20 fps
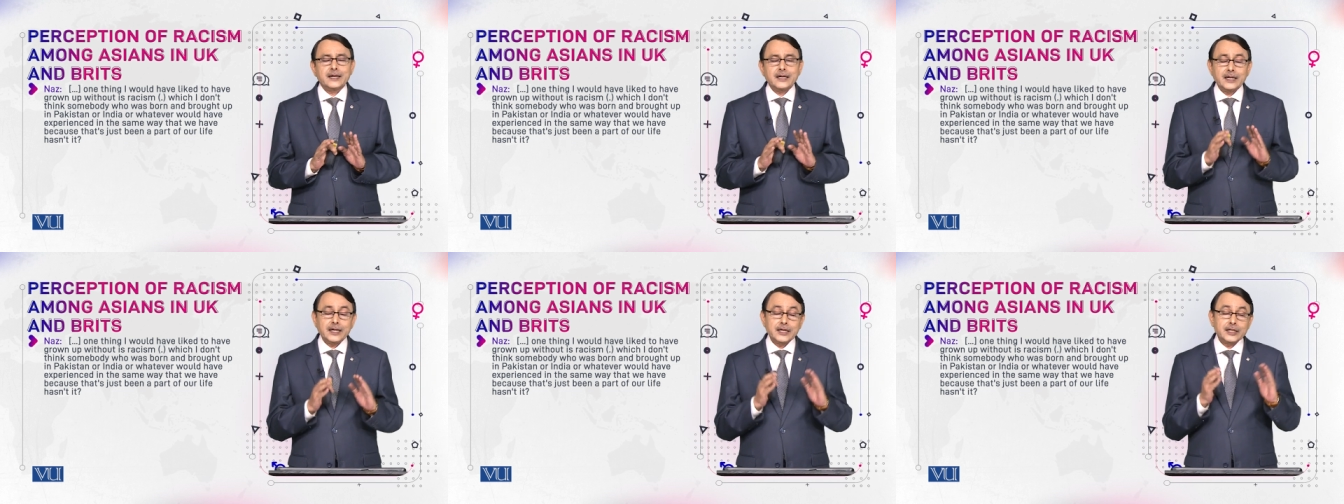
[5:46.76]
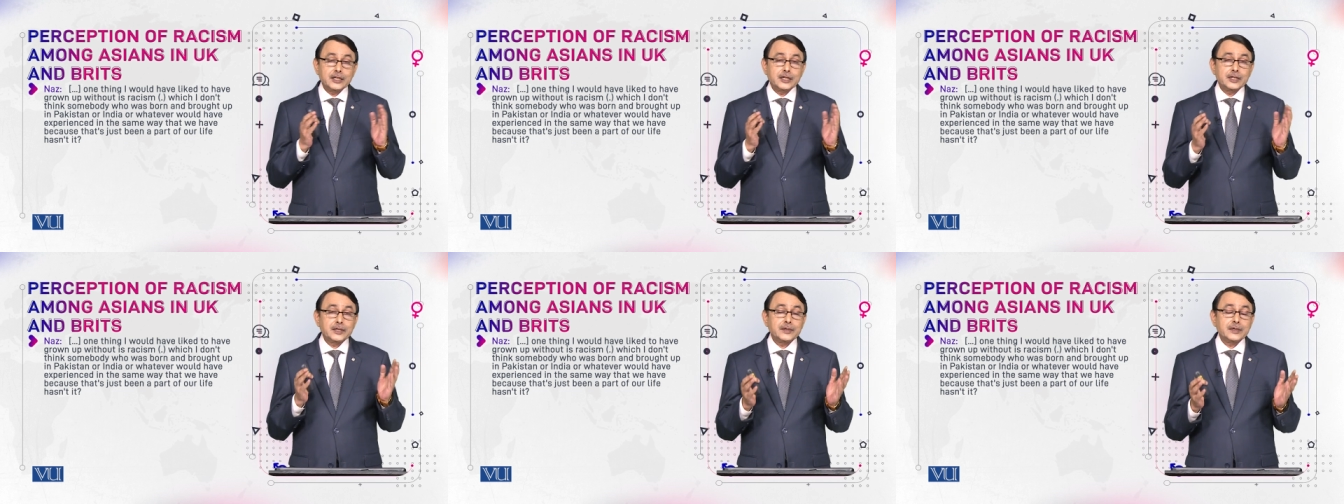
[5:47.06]

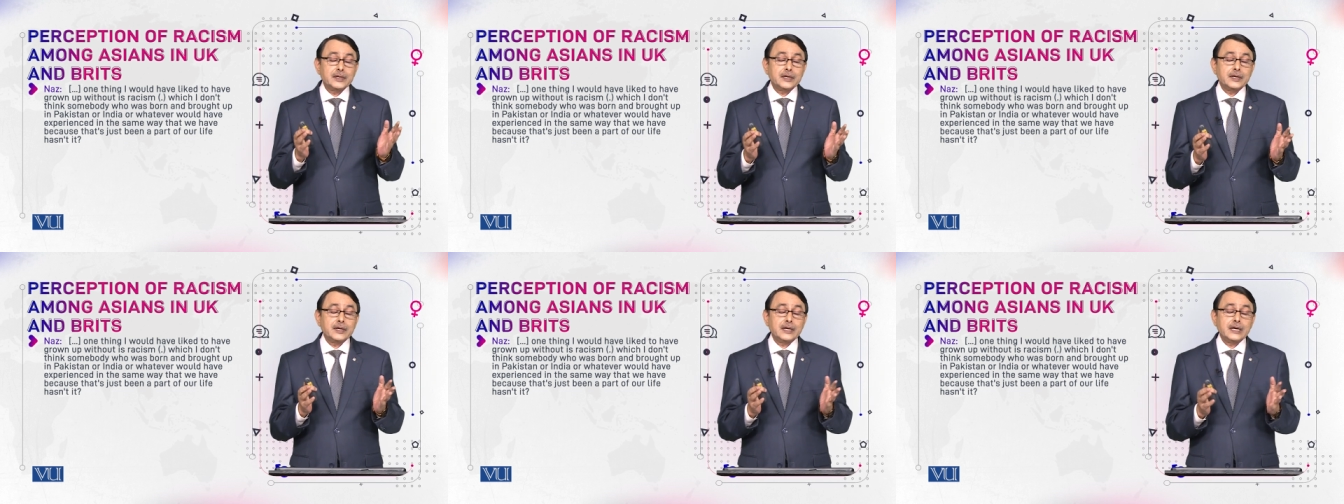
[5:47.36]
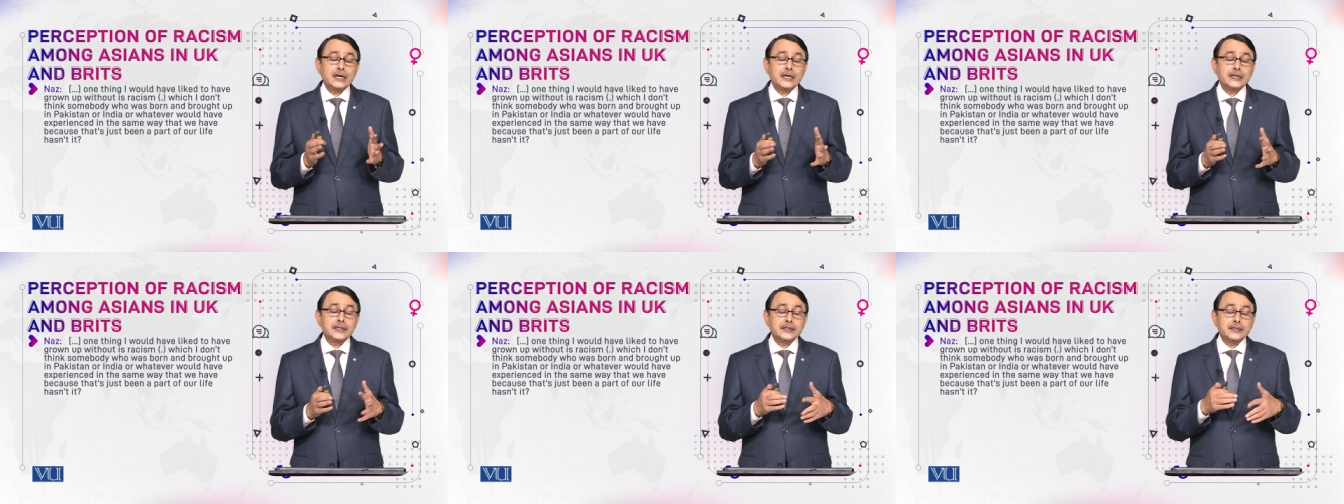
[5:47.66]
I,
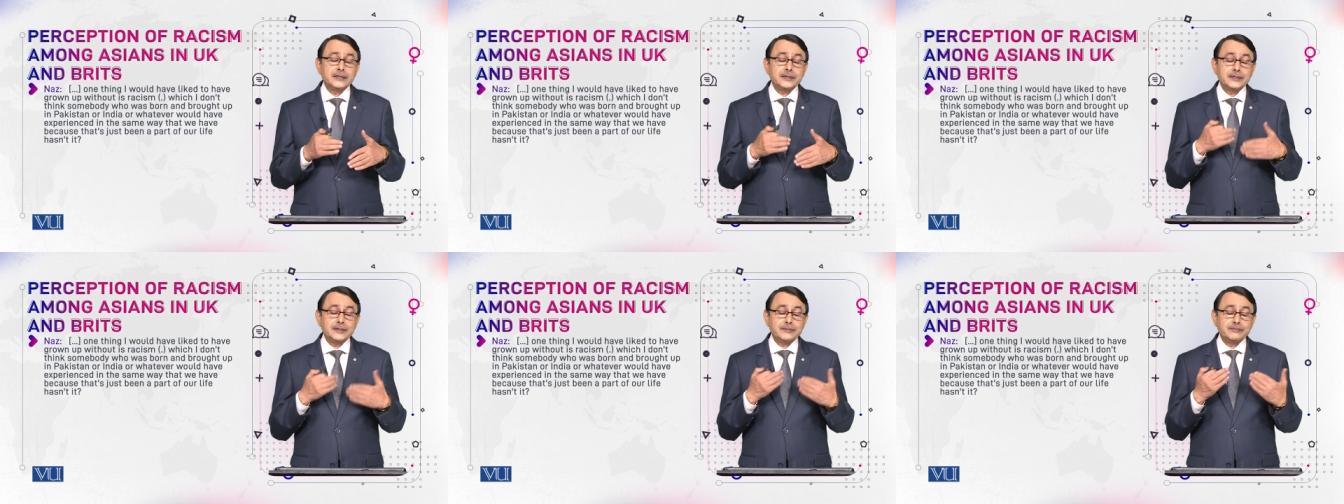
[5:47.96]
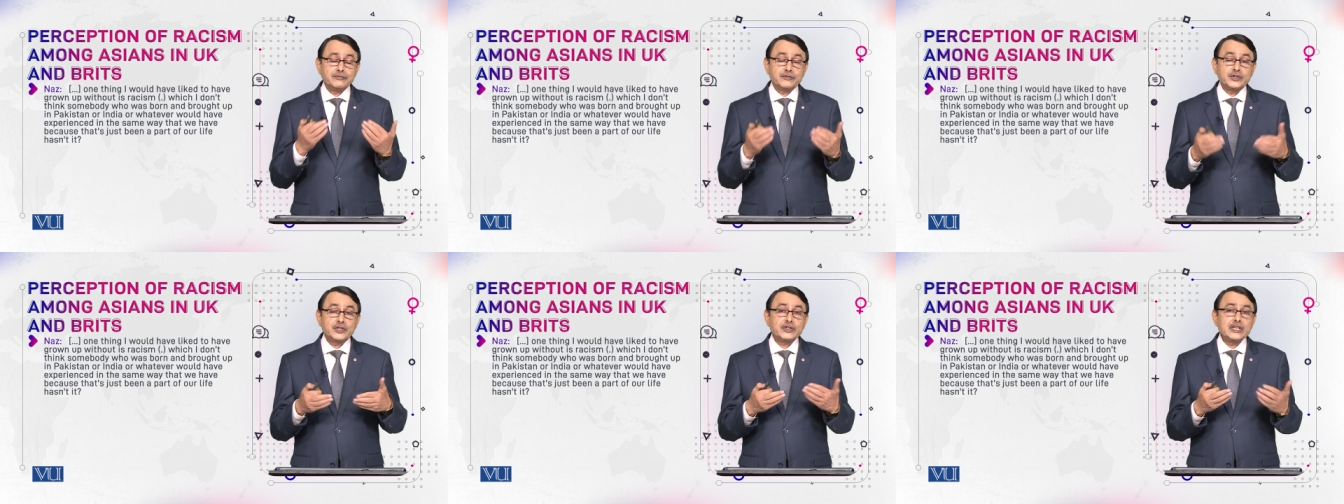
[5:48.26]
I
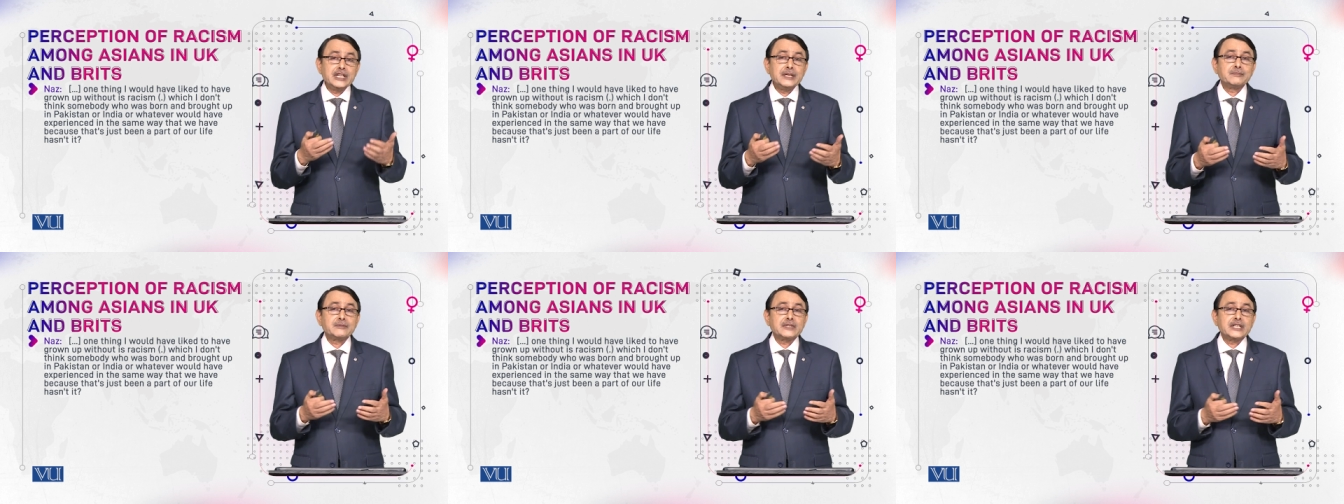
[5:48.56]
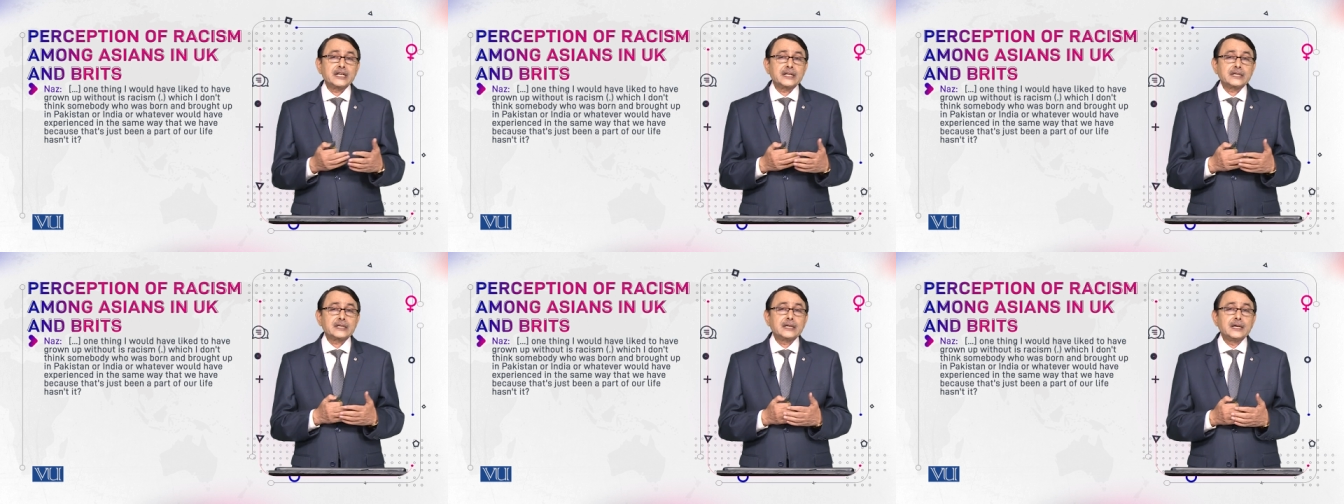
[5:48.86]
dream
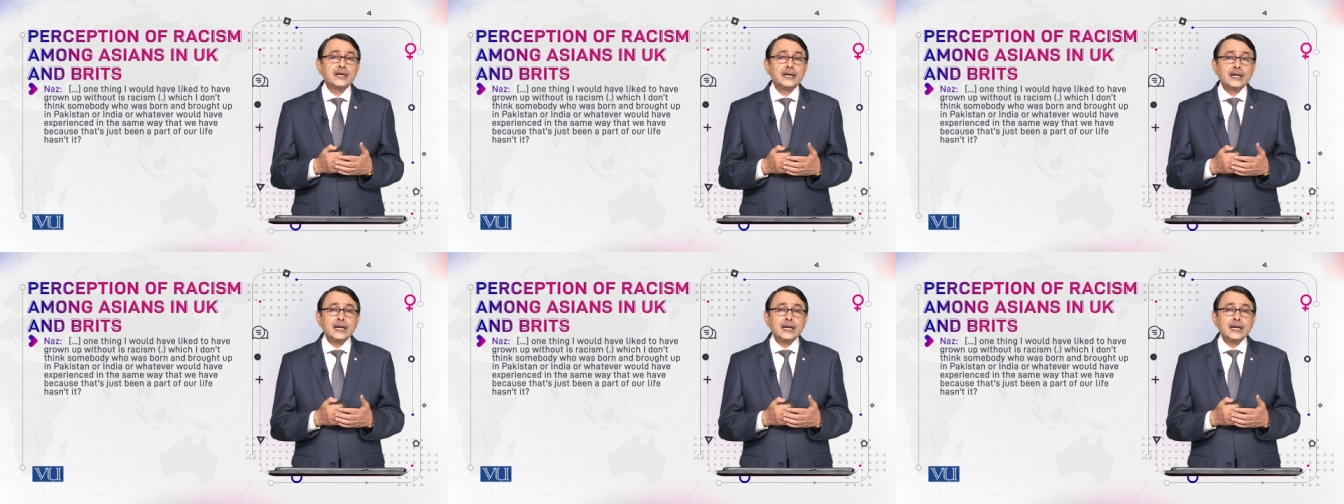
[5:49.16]
that